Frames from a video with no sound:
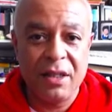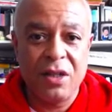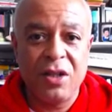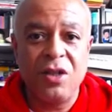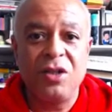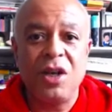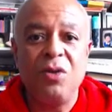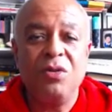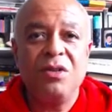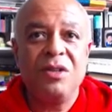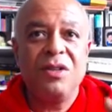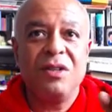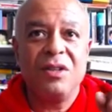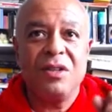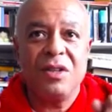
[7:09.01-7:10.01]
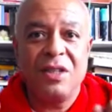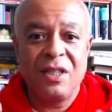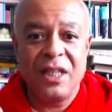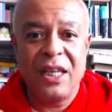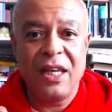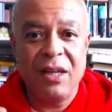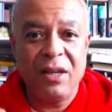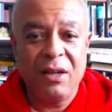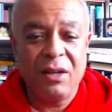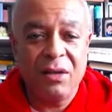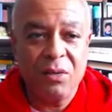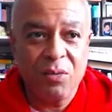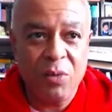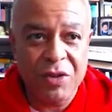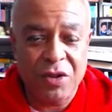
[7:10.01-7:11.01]
You don't see
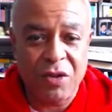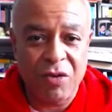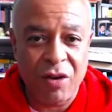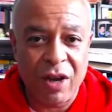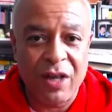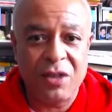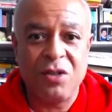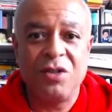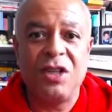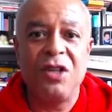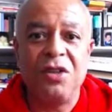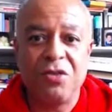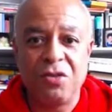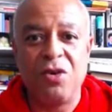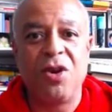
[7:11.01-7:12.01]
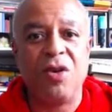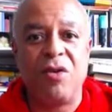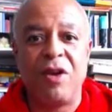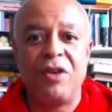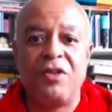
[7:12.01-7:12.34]
with your eyes, you see through your eyes.